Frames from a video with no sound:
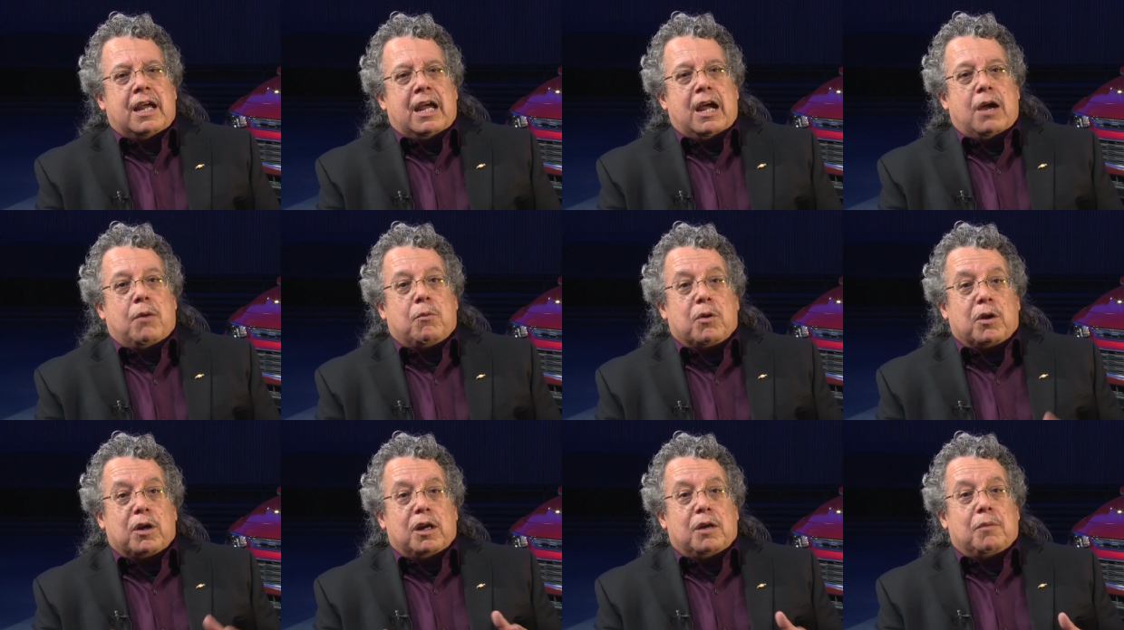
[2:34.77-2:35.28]

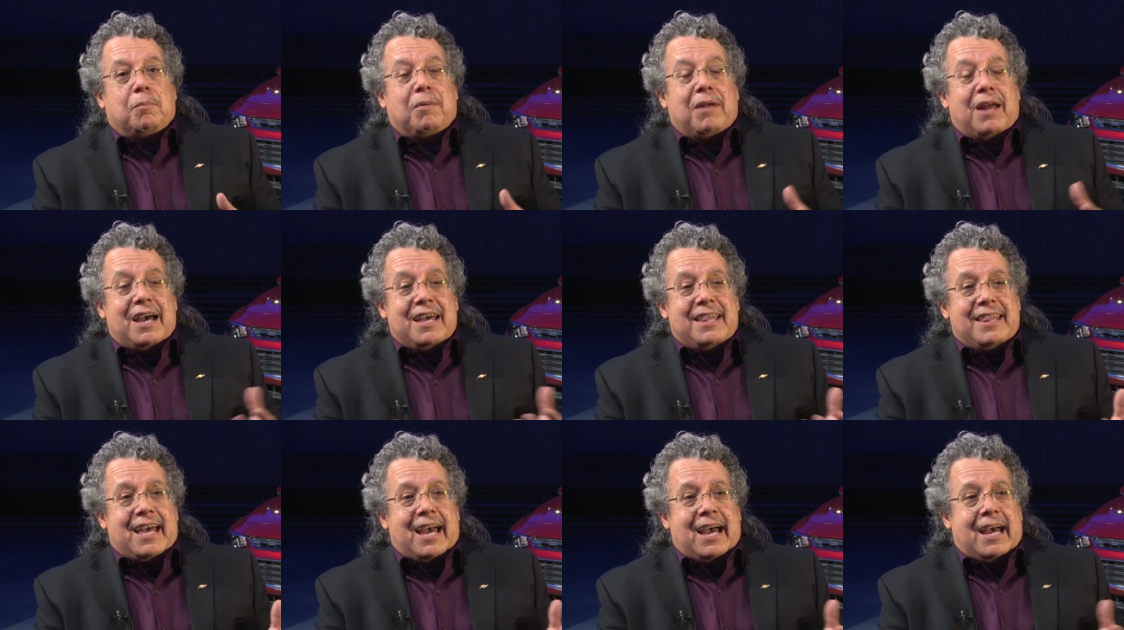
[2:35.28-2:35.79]
and we're going to
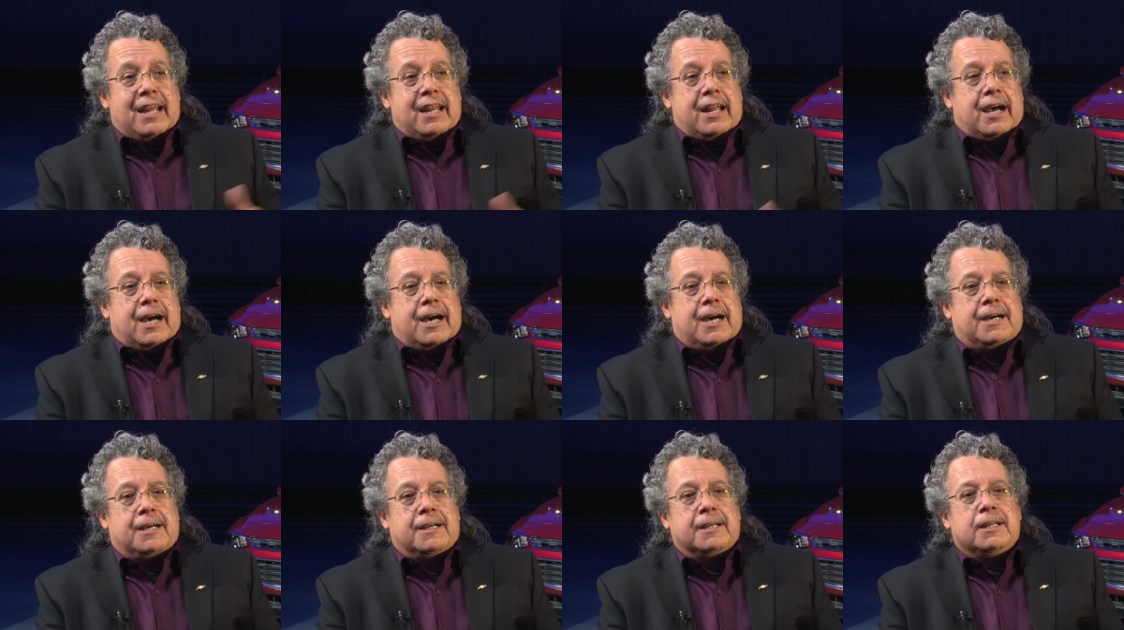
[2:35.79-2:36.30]
apply that
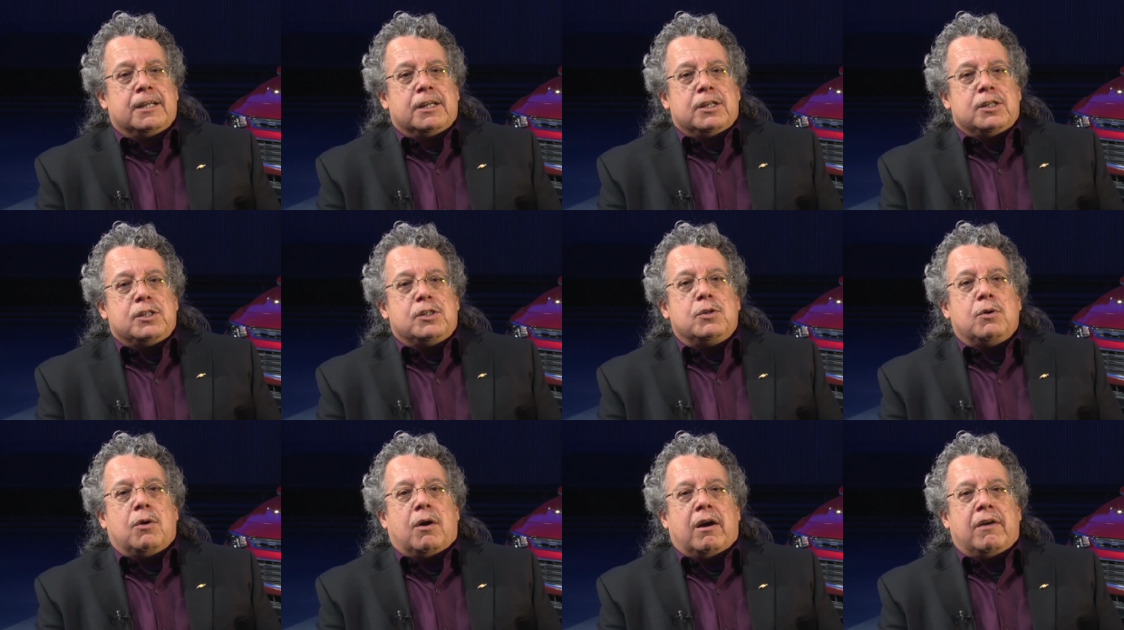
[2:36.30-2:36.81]
uh,
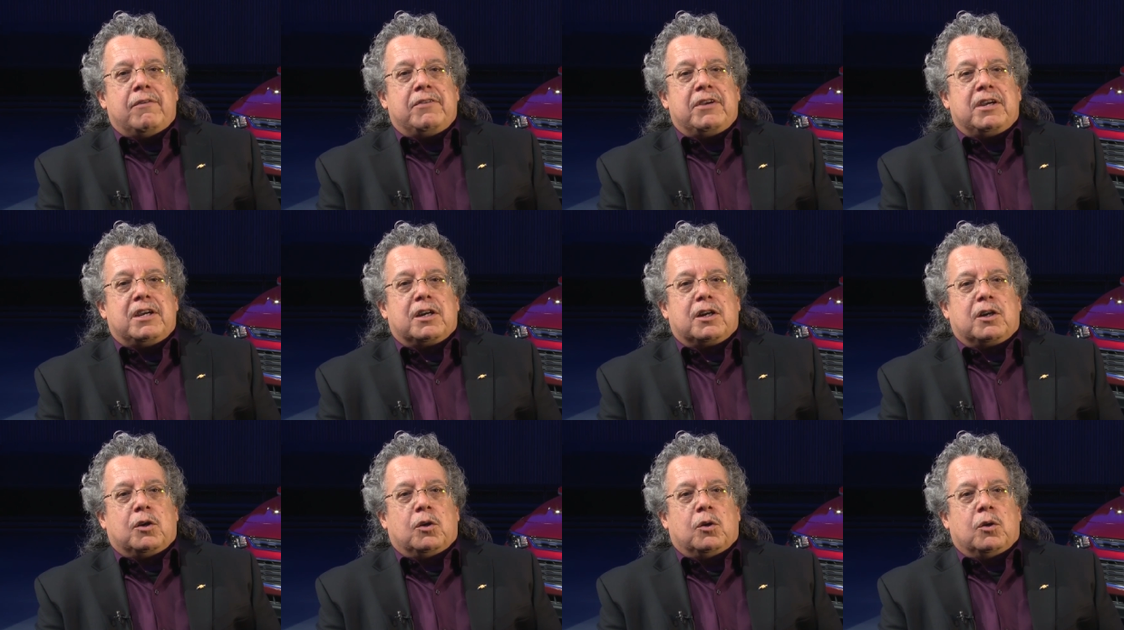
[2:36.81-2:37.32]
to our
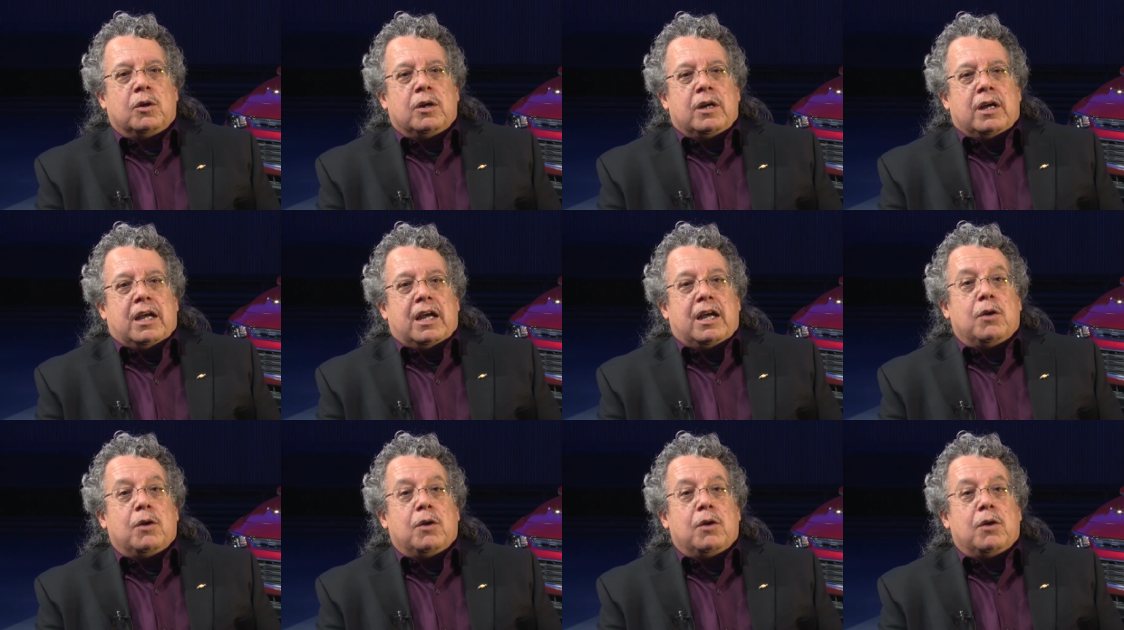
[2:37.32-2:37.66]
vehicle.